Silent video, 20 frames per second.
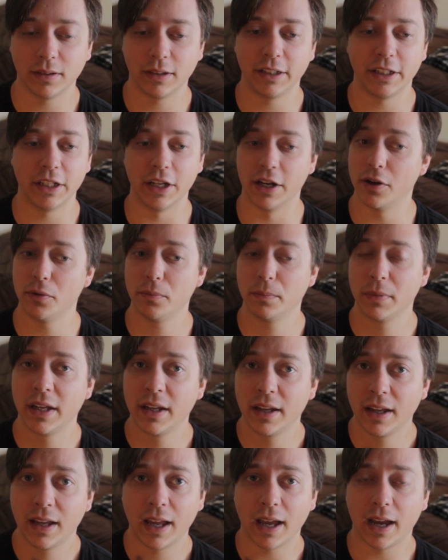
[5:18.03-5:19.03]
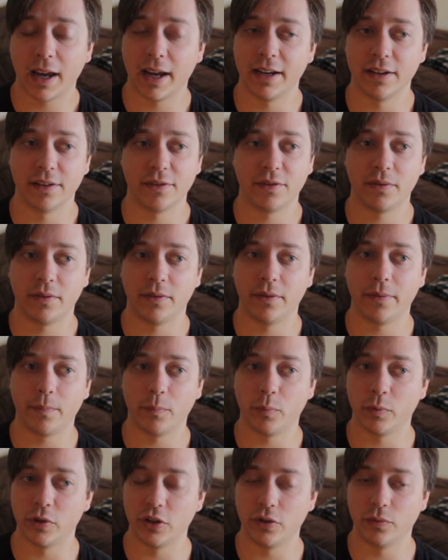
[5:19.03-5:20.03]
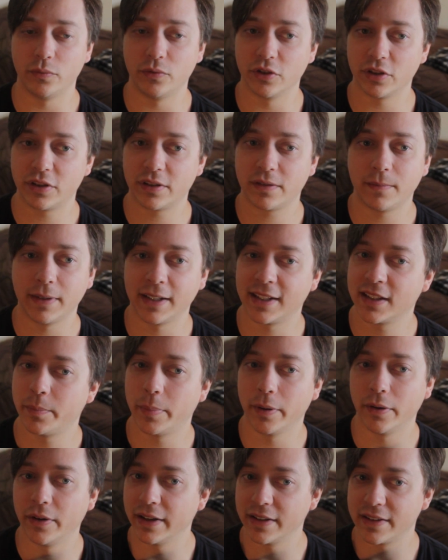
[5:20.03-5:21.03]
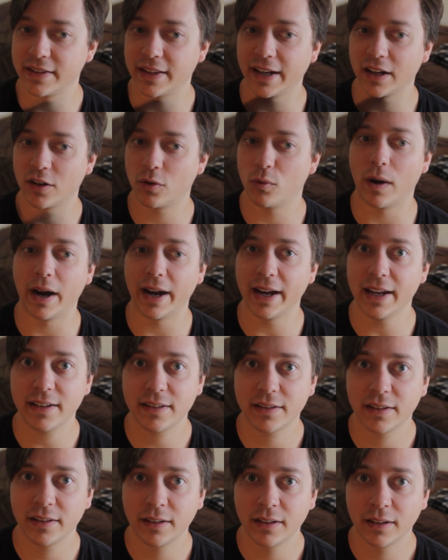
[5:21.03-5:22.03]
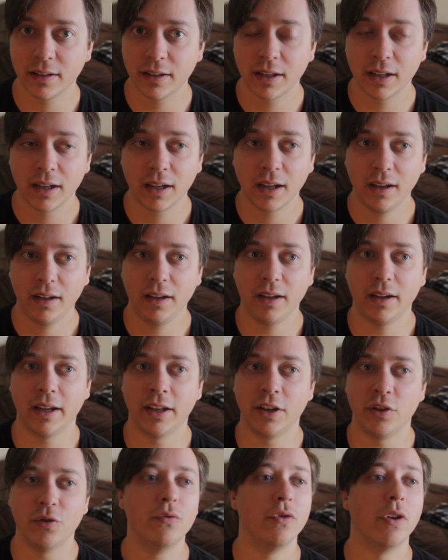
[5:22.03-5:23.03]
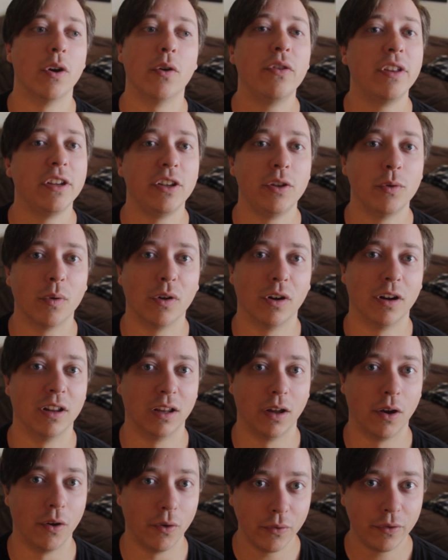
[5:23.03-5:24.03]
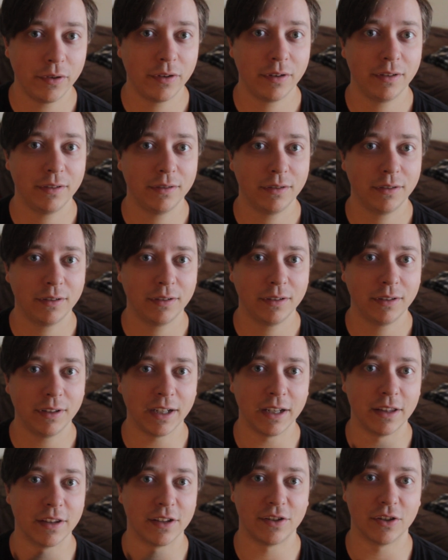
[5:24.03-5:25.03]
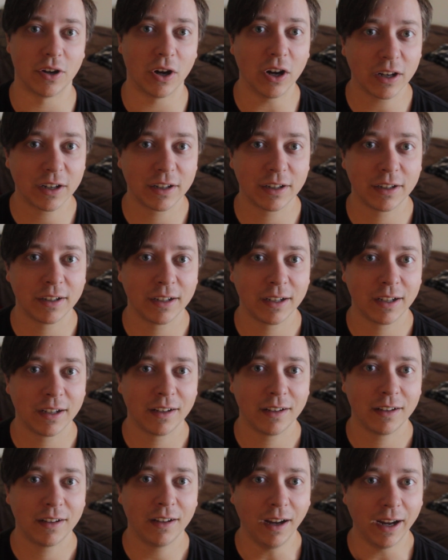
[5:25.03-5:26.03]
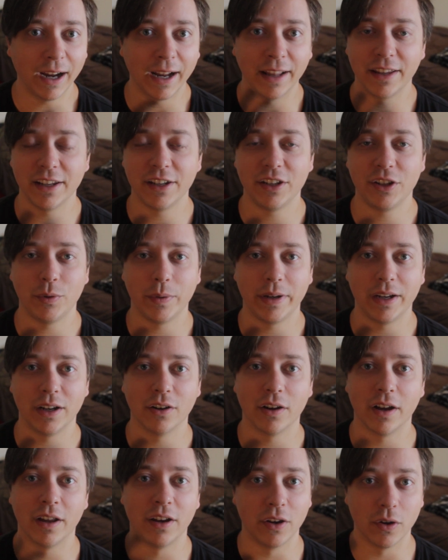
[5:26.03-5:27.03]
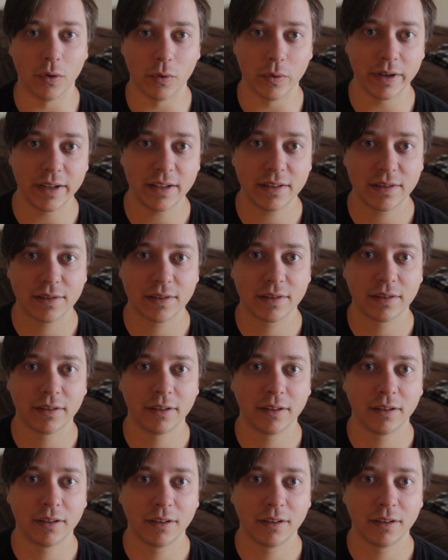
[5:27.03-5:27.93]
you know, and when you just experience that quiet and you know that you are alone in the dark and then you hear a noise